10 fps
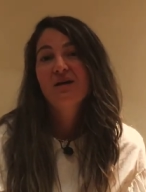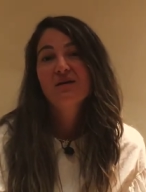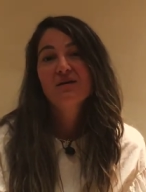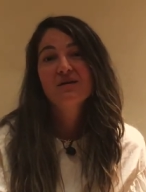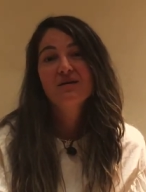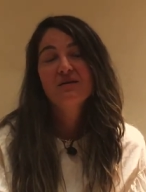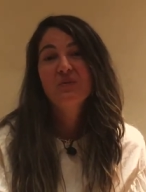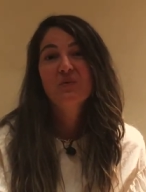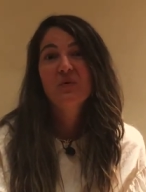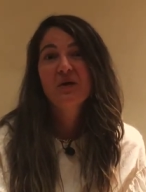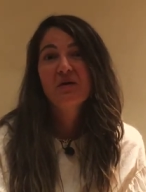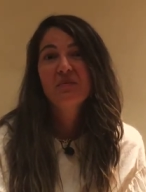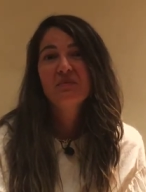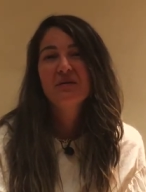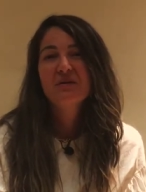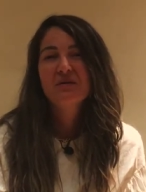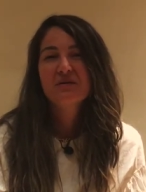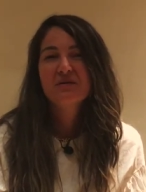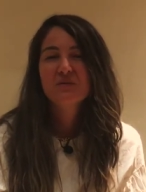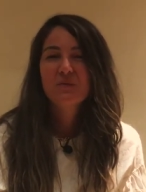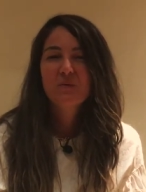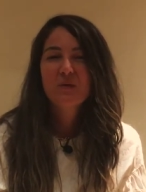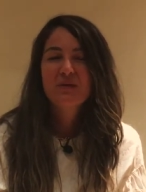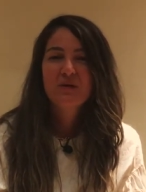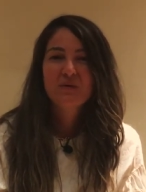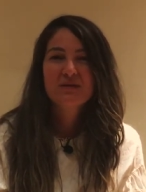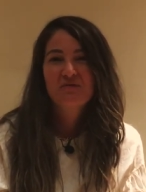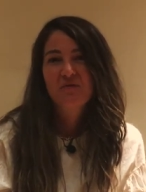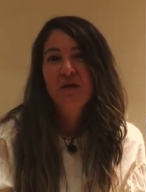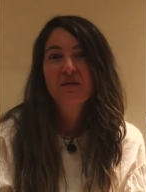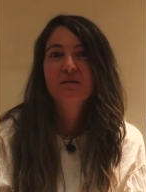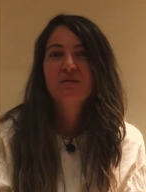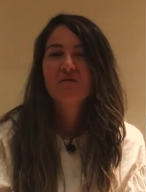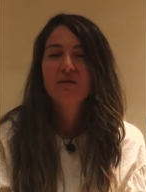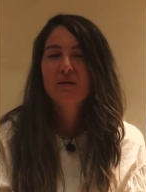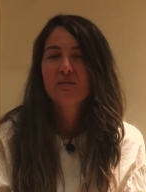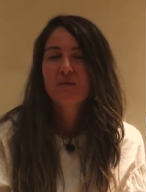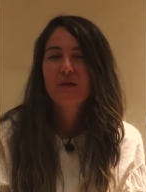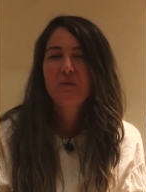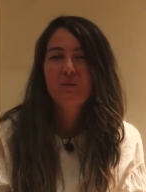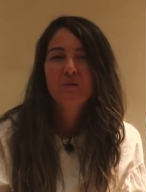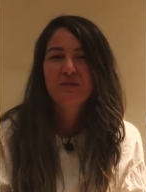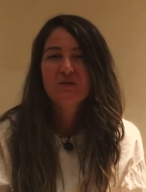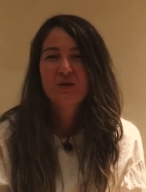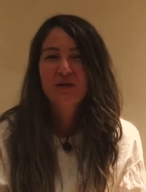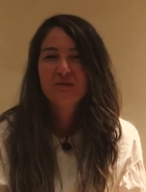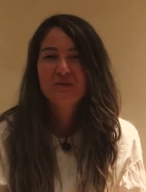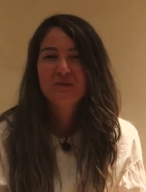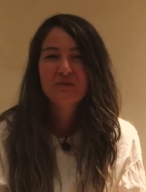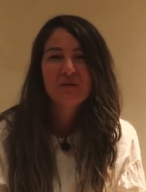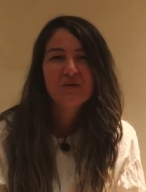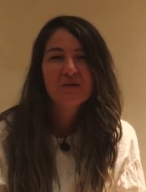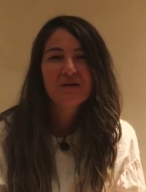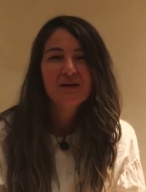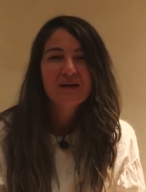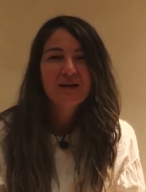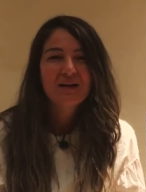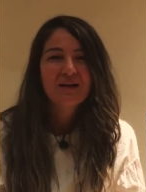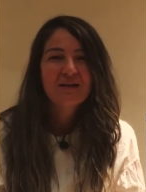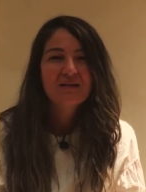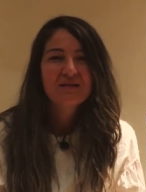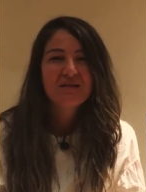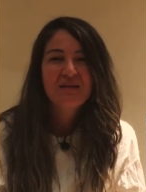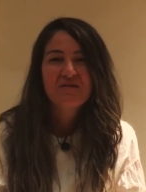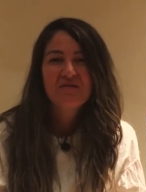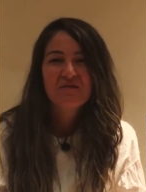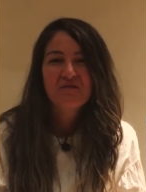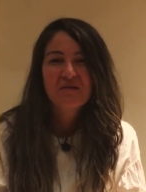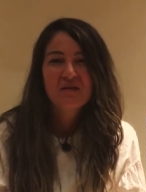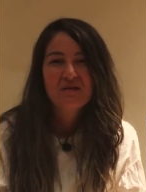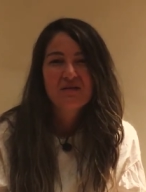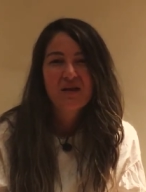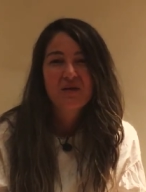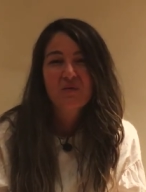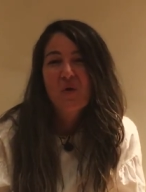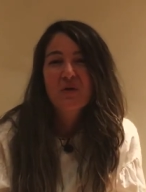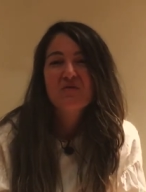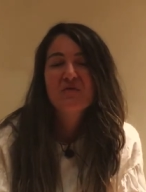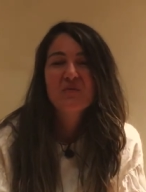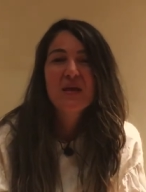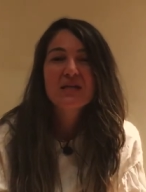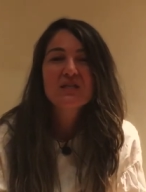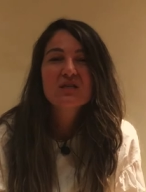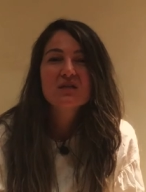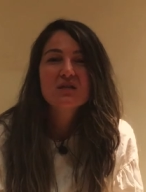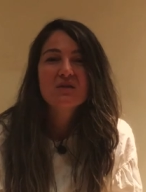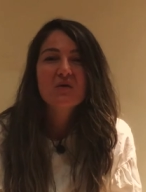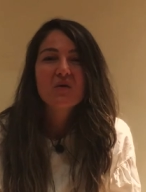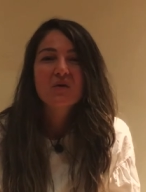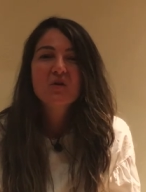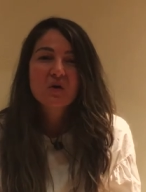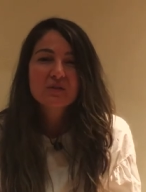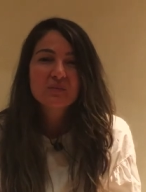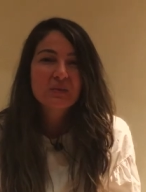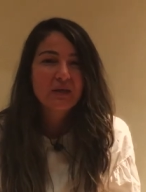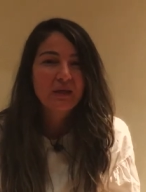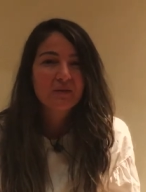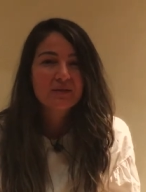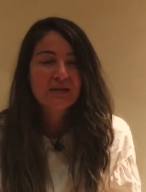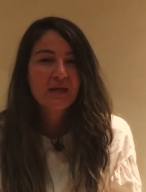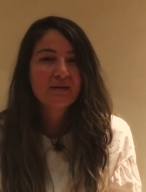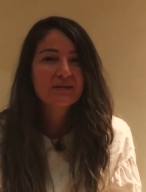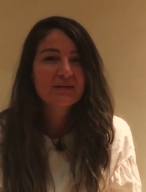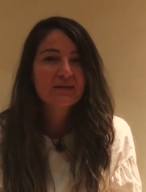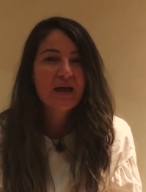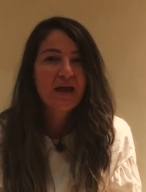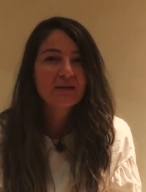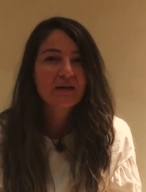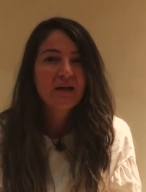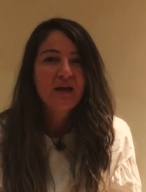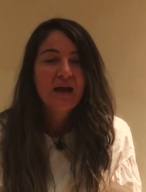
uh, they broke up because there was a friend of them who, who was trying to, you know, uh, give uh, like wrong information or gossiping or saying this and that,